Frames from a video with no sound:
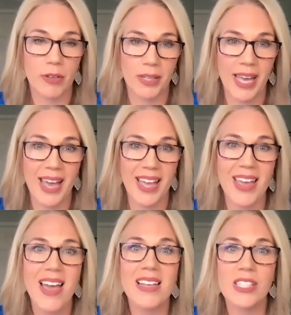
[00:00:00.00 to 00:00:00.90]
Okay,
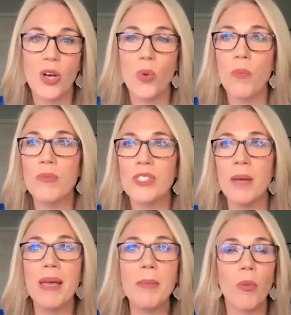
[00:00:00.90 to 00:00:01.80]
so some
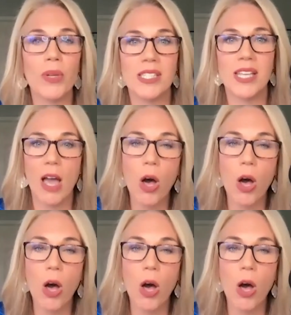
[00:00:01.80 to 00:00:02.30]
people would say,